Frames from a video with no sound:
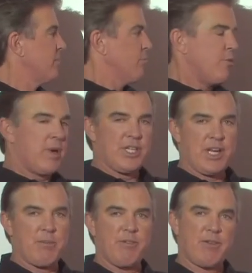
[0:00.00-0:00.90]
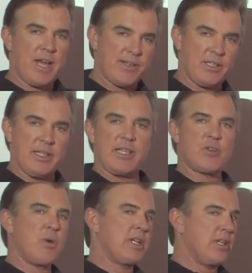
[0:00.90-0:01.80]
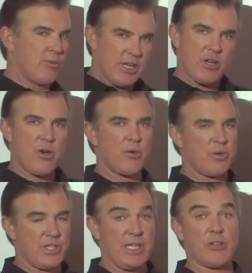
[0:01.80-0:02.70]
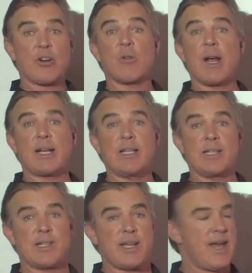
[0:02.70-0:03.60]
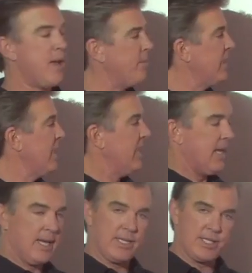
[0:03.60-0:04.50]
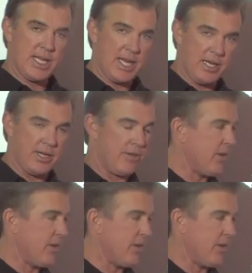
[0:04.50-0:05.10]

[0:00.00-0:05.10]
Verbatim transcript: put my shaping file to length quickly, recode it with sealer correctly this time, and set another